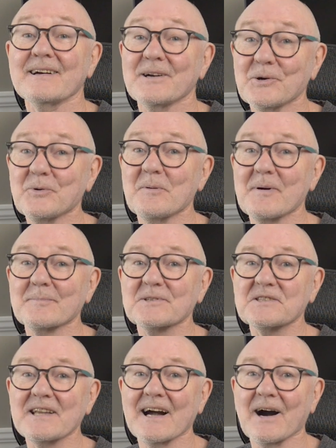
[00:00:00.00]
who
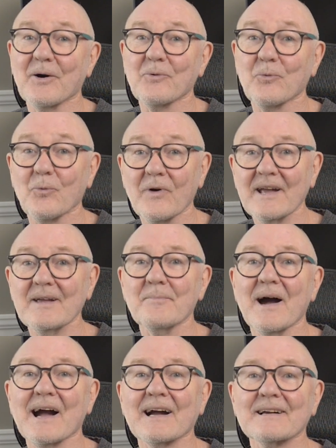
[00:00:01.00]
remembers now way
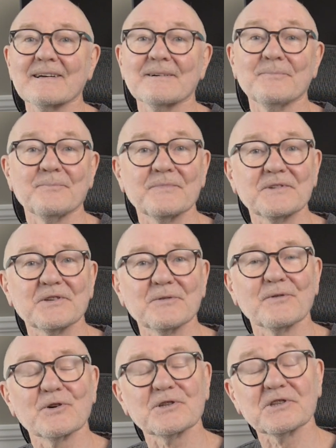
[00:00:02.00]
back to
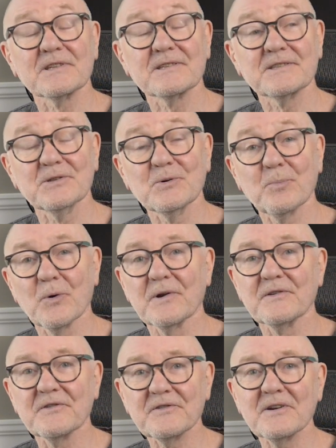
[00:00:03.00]
version
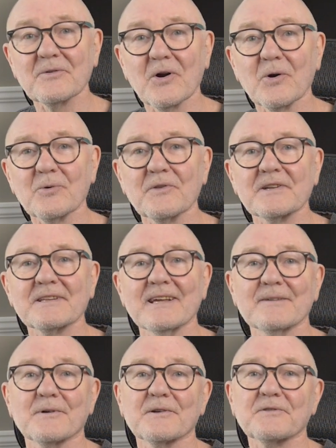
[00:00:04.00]
2.0 that
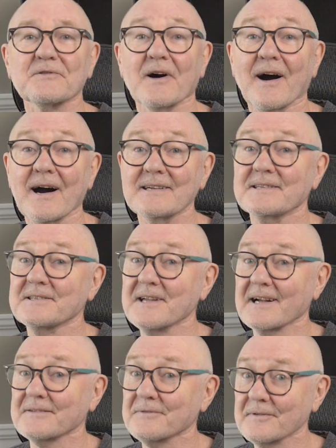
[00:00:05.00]
gave us eye
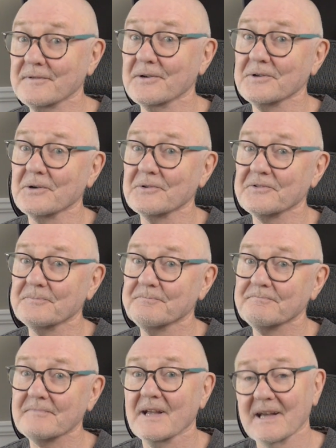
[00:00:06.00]
detect for photos.
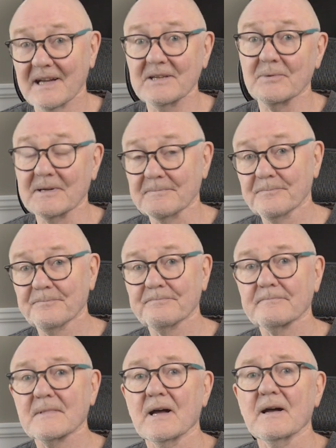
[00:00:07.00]
Anyway,
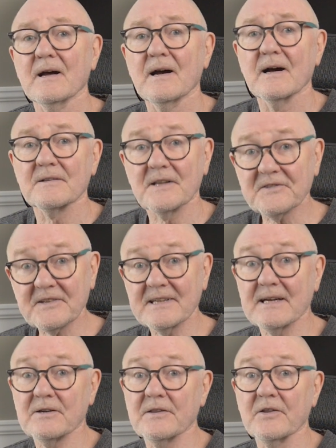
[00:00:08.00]
let's get
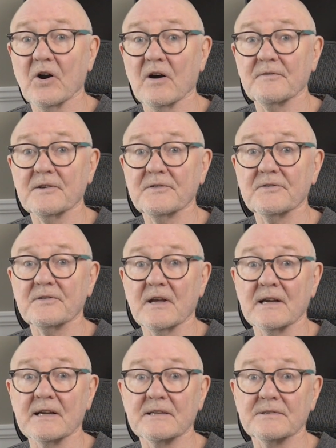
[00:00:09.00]
out of the office
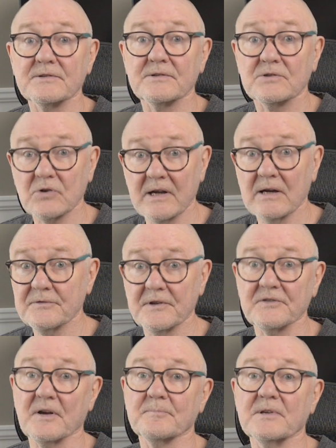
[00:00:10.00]
and try out
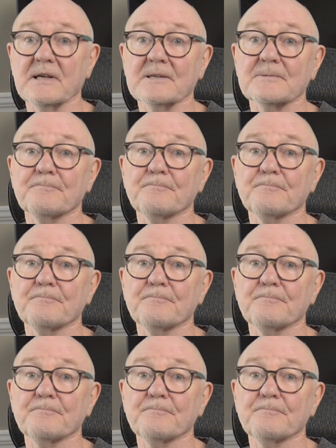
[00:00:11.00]
this update,